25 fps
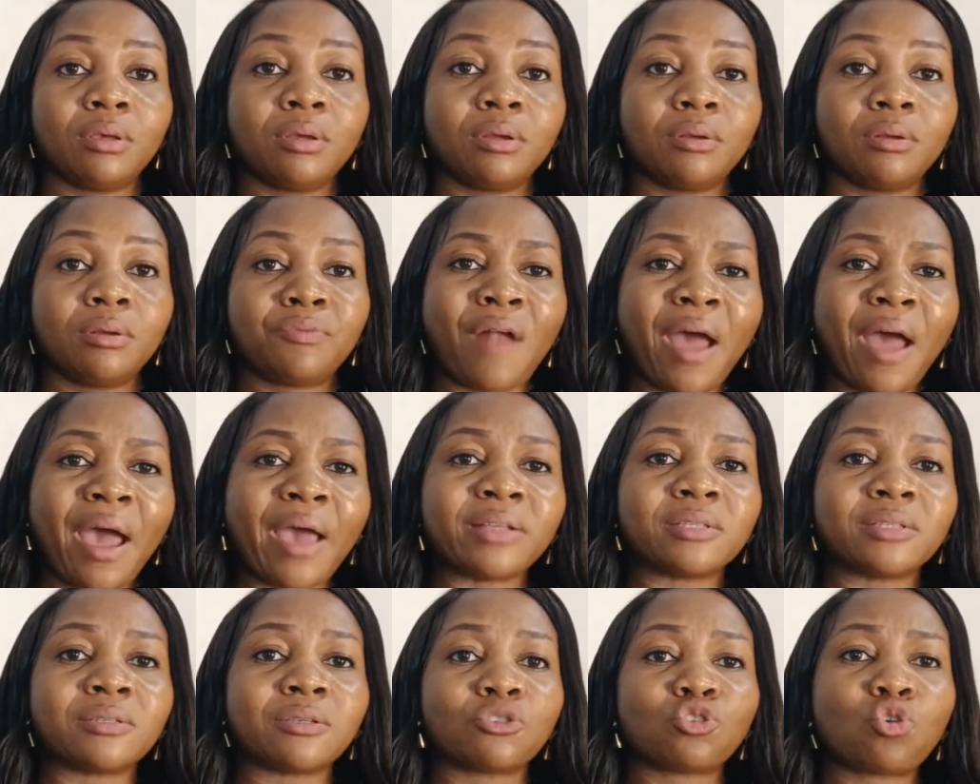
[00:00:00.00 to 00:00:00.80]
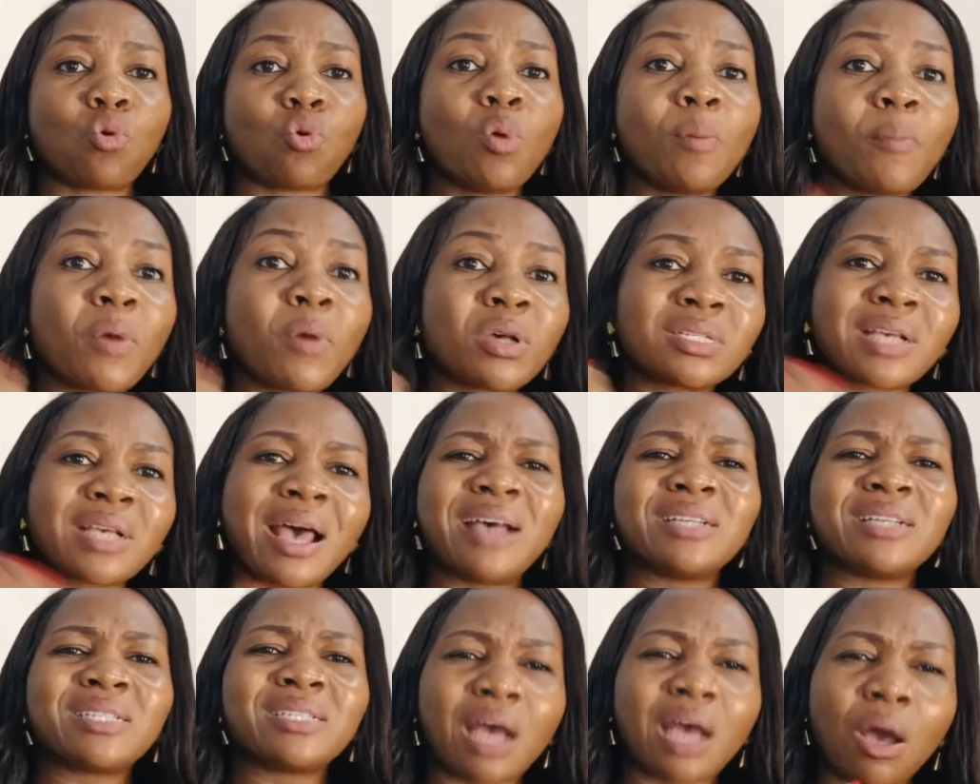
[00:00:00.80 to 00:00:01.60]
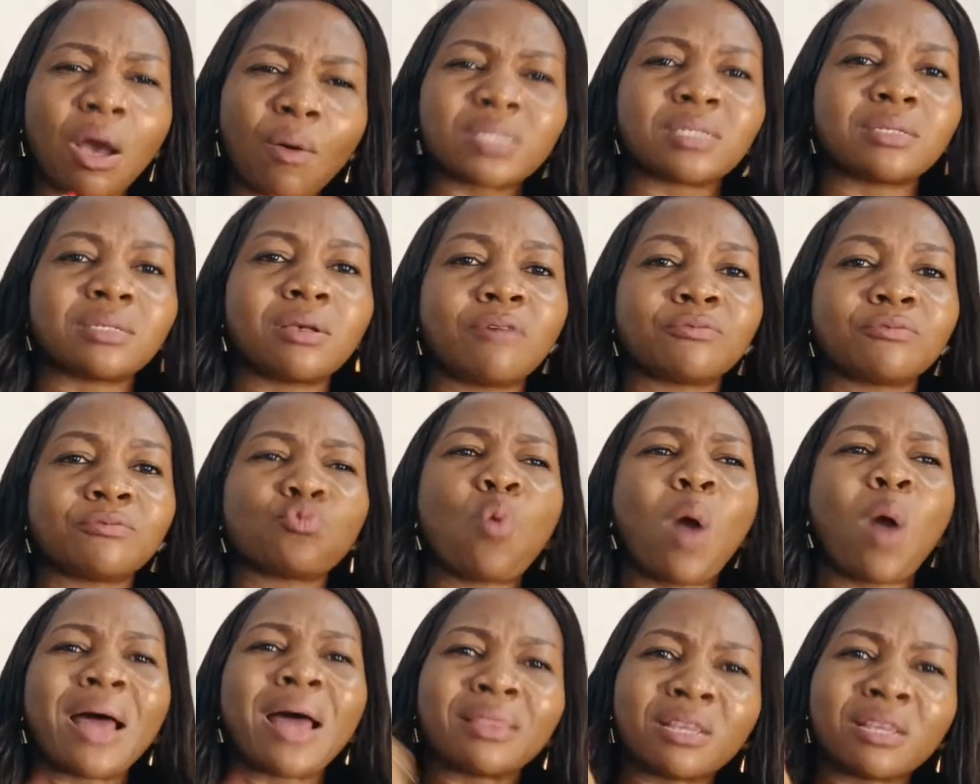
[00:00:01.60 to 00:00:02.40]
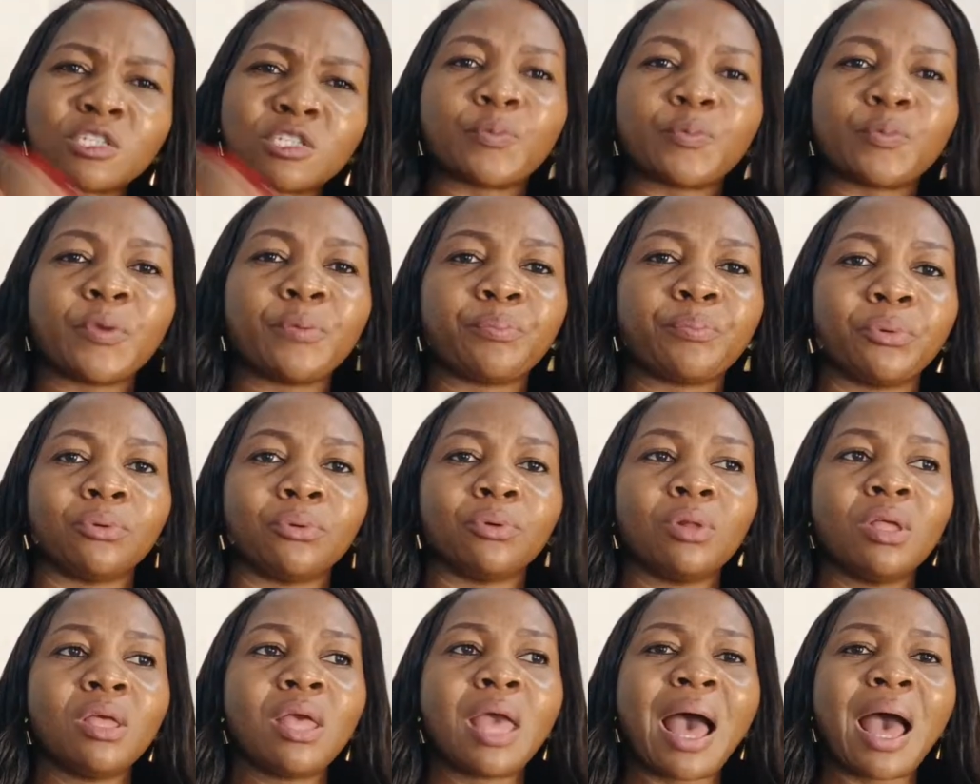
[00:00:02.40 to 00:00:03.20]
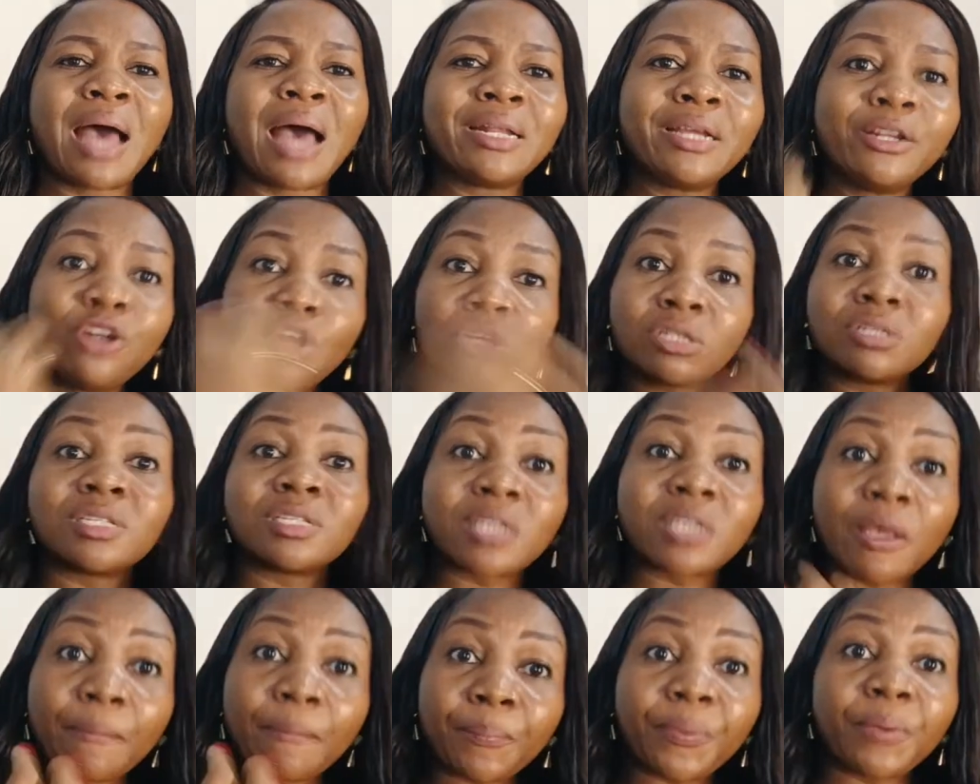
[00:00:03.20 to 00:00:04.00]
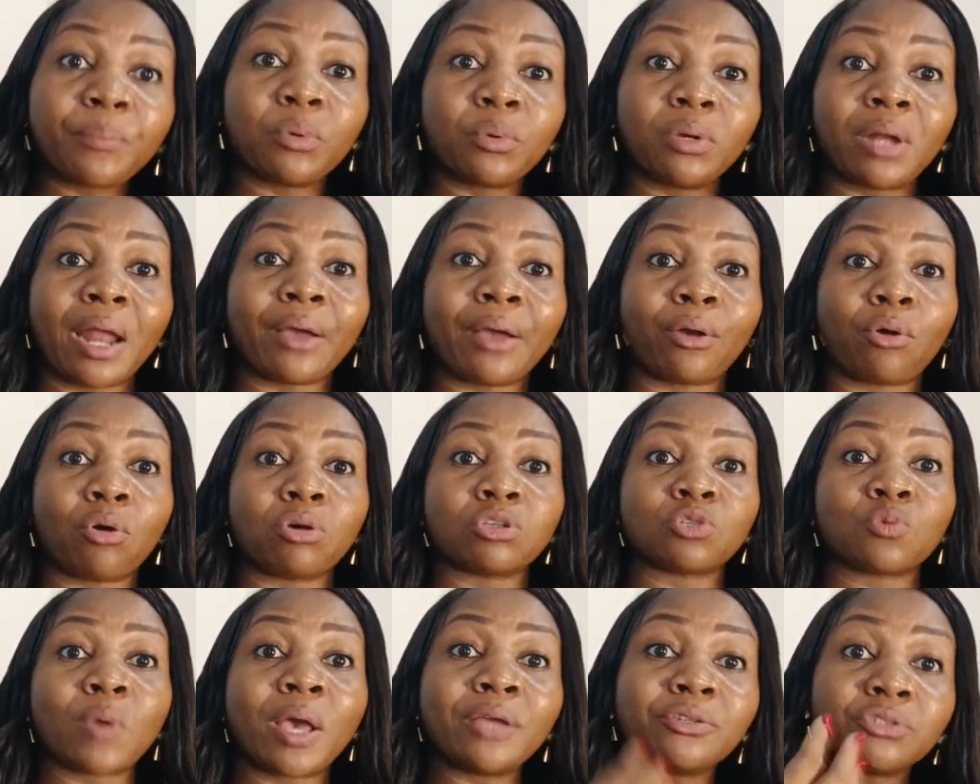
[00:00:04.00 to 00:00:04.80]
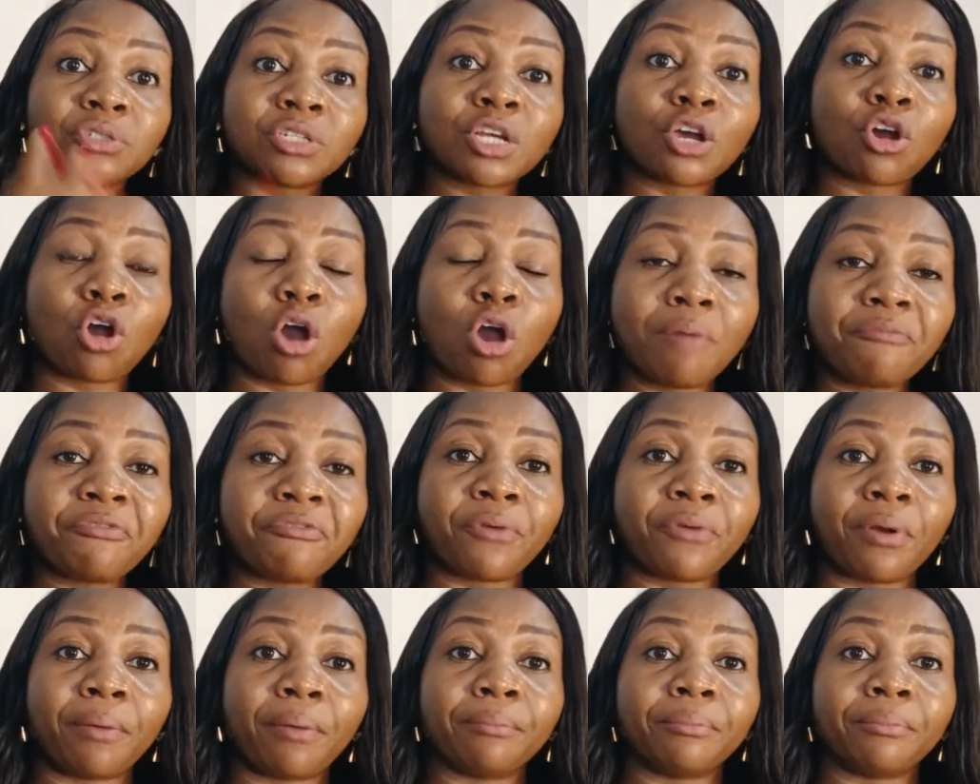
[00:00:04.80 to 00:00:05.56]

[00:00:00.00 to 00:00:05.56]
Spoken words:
Right? So we must ask ourselves, who are these people? Are they not the same people like us? Where do they come from?